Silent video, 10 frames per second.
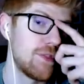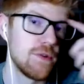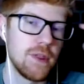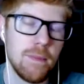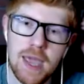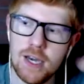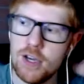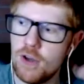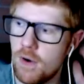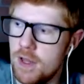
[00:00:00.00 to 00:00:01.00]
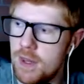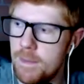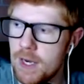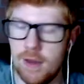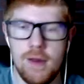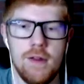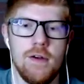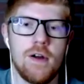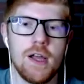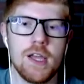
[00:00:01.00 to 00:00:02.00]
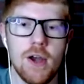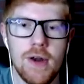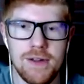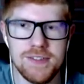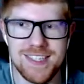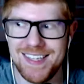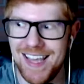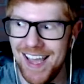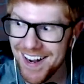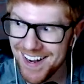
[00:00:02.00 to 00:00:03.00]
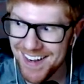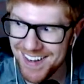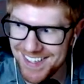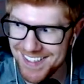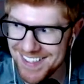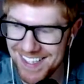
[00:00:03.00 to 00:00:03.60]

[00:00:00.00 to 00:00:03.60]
through the main door in the middle, or I can go downstairs